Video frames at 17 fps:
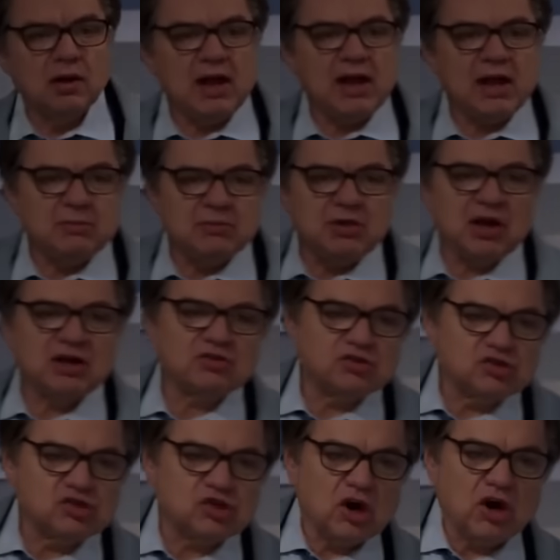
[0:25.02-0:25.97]
Hi, I'm
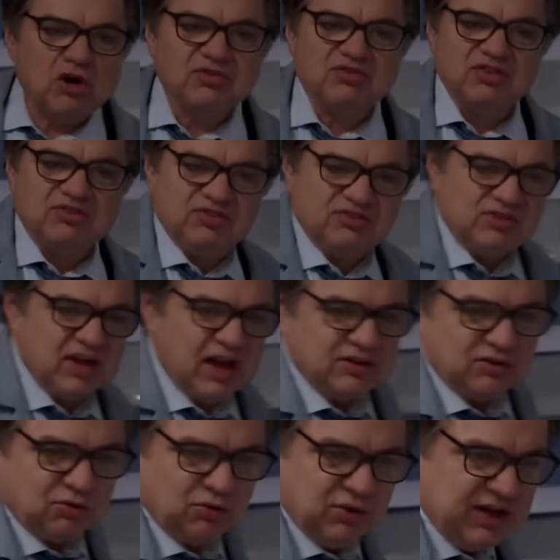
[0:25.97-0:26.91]
Dr. Charles. This is
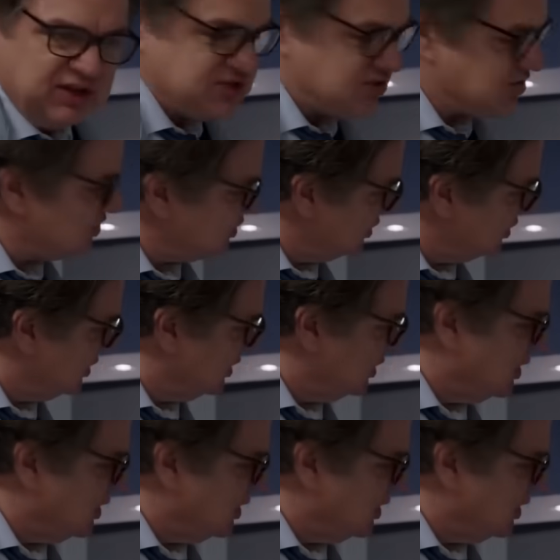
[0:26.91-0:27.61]
Dr. Reese.